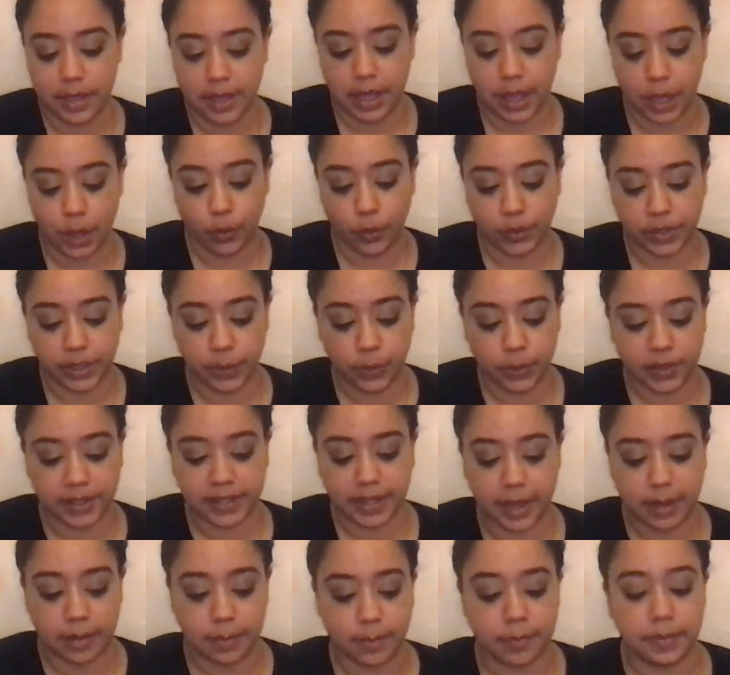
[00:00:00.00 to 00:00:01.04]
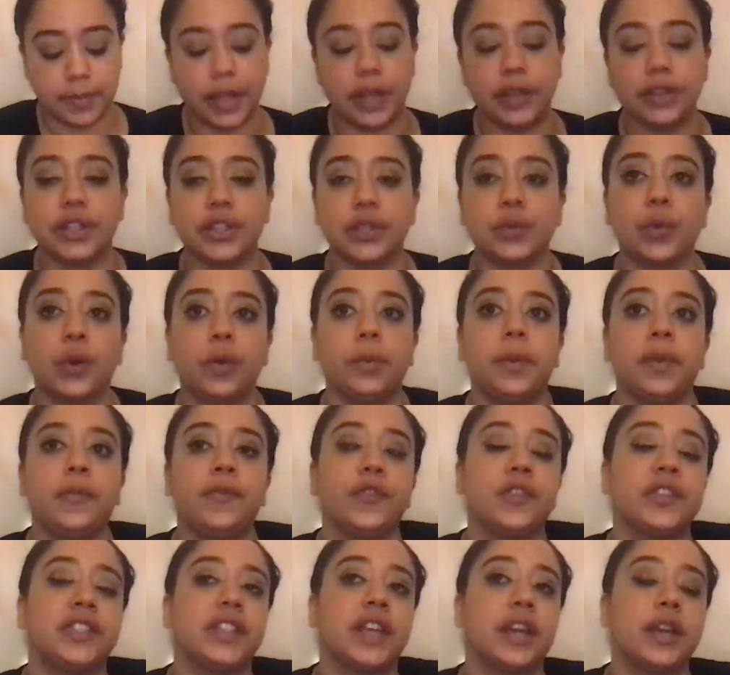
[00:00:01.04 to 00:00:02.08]
And we'll see what's up. Now, this will be for
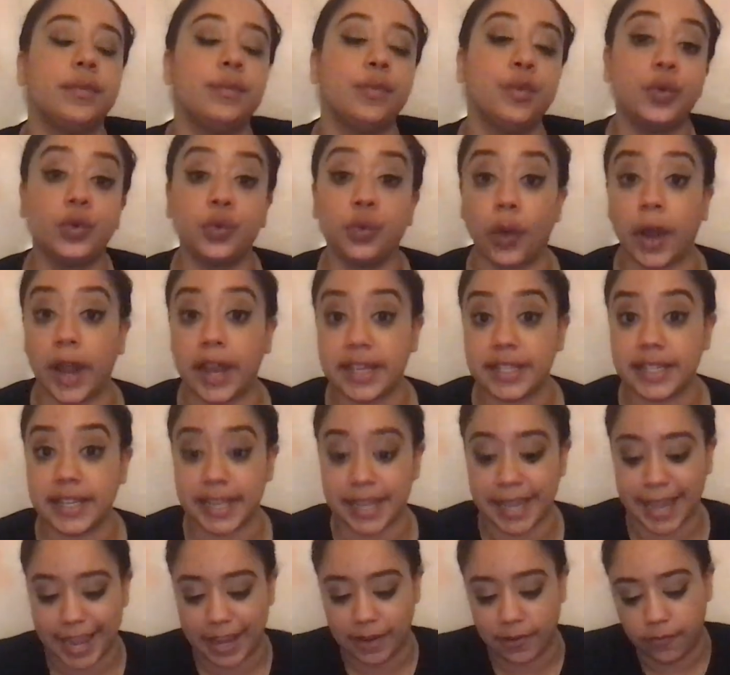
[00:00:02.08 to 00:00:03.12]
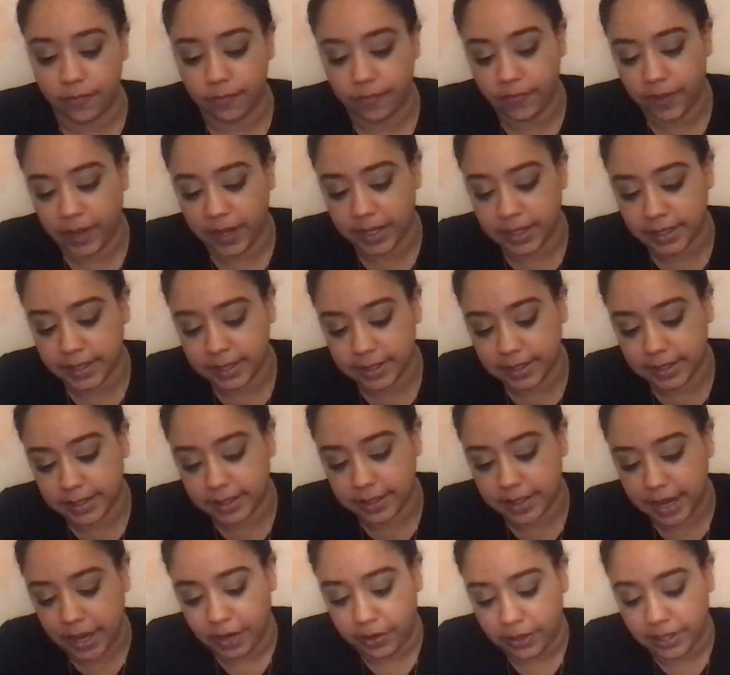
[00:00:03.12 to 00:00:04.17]
Sun, Moon, Rising, and Venus,
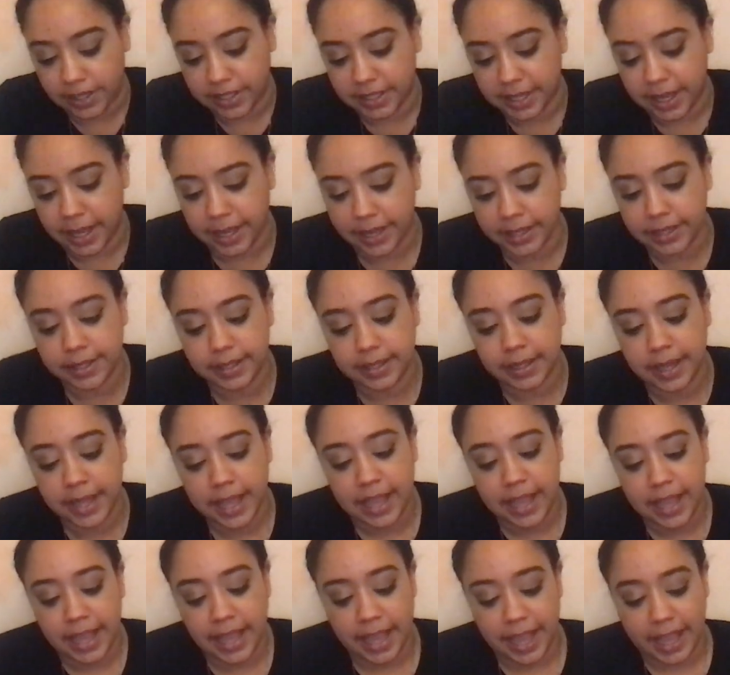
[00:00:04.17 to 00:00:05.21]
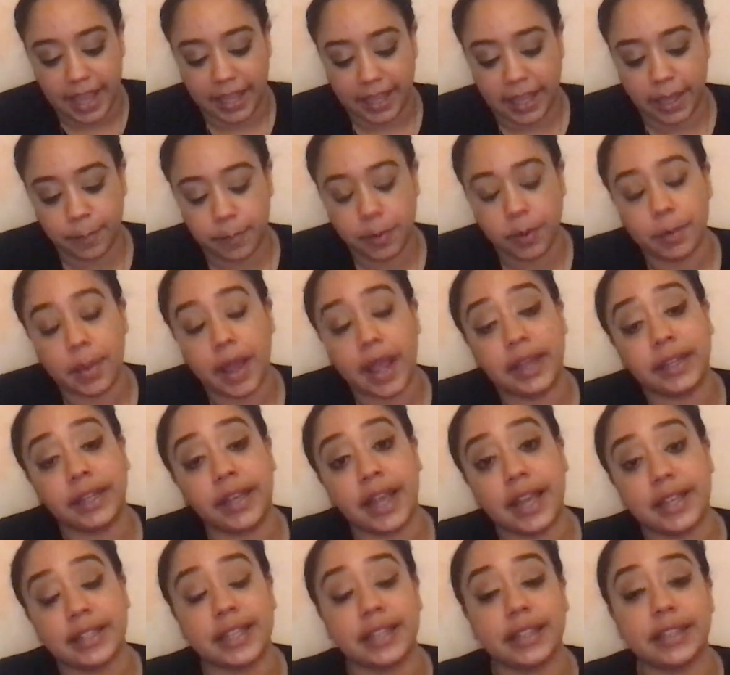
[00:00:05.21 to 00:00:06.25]
Aries signs. And keep in mind,
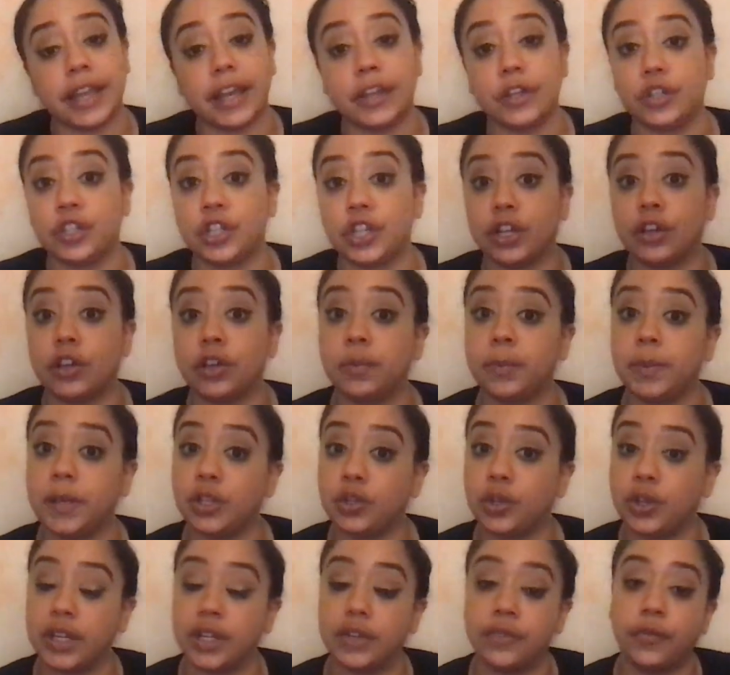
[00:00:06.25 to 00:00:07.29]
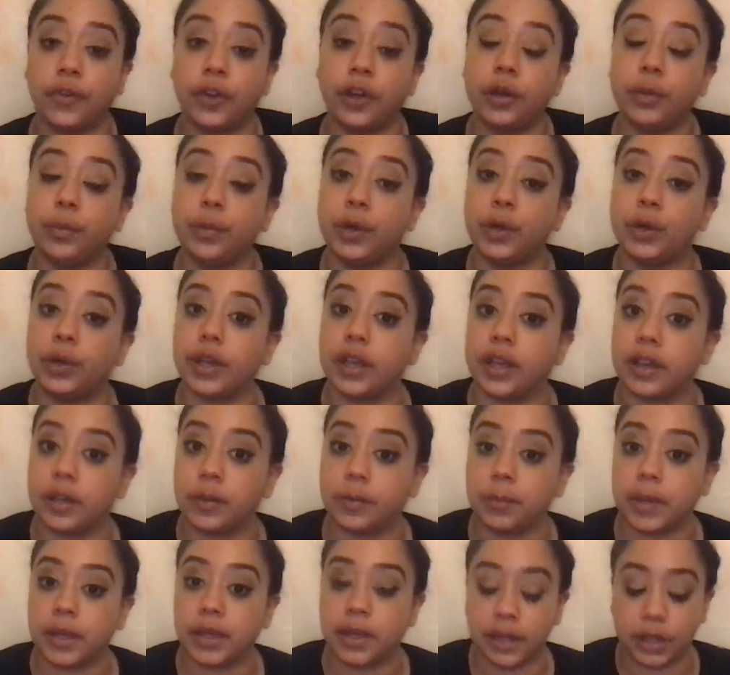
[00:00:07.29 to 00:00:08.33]
guys, that the energy could be transferable. It
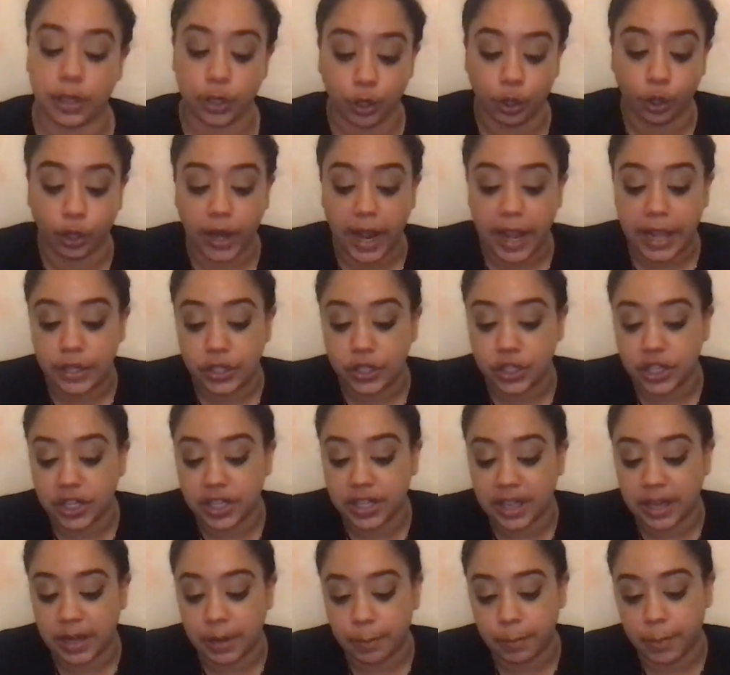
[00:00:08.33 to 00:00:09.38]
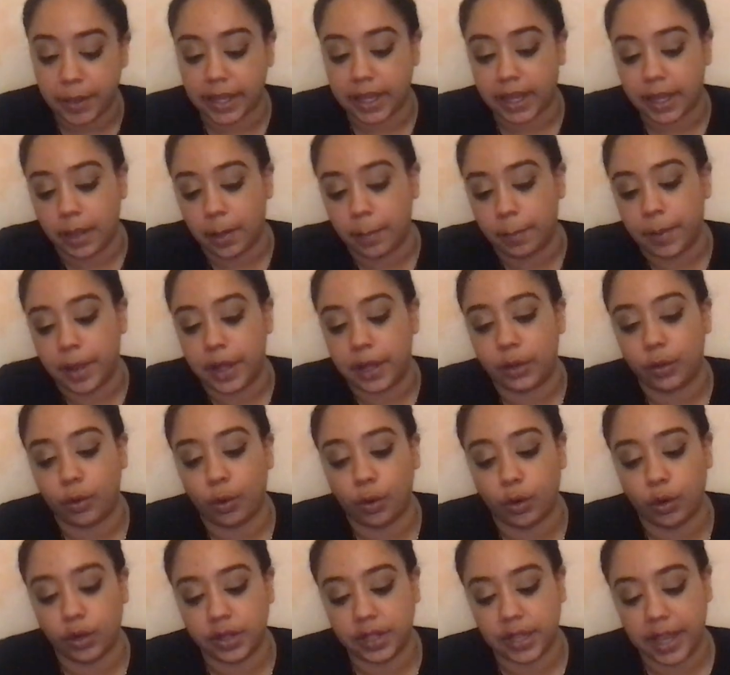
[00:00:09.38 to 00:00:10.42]
could be your energy that I'm picking up on
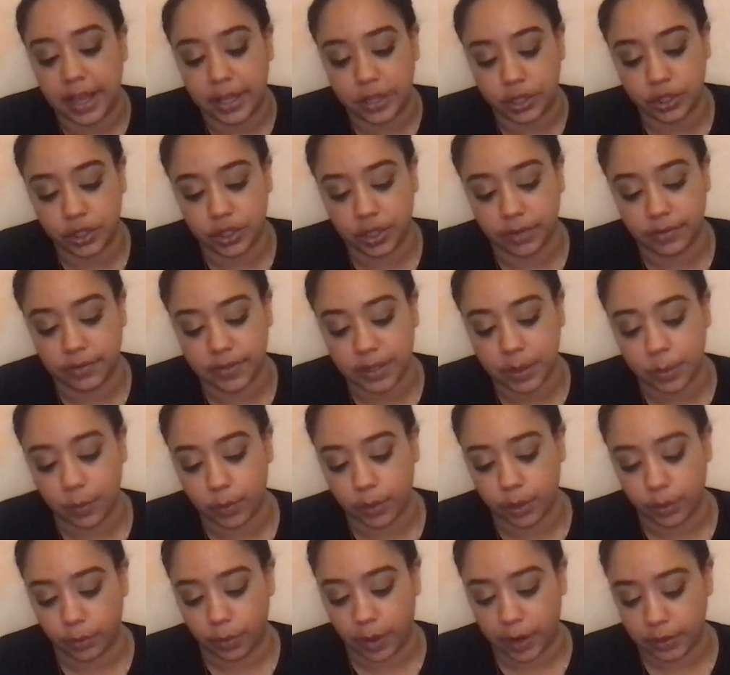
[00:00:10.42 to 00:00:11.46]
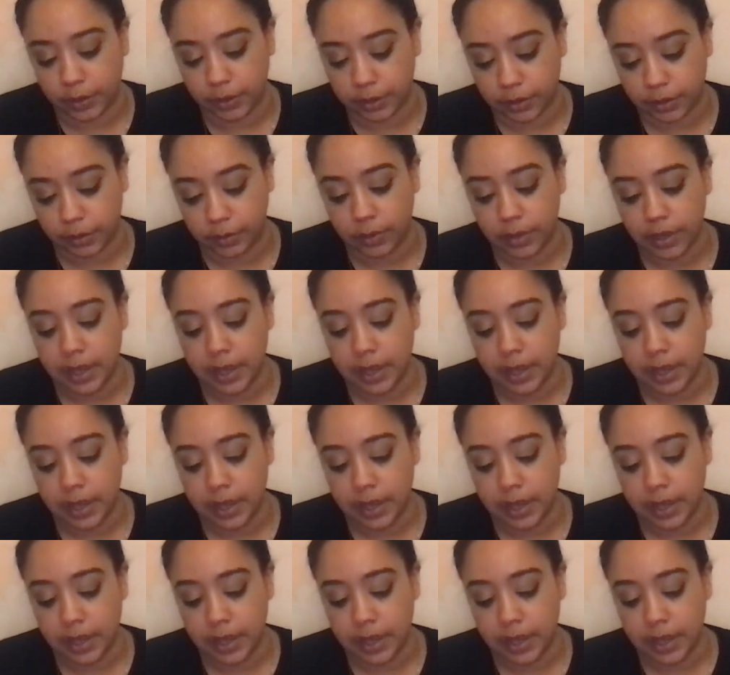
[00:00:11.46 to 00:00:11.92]
or the energy of someone around you.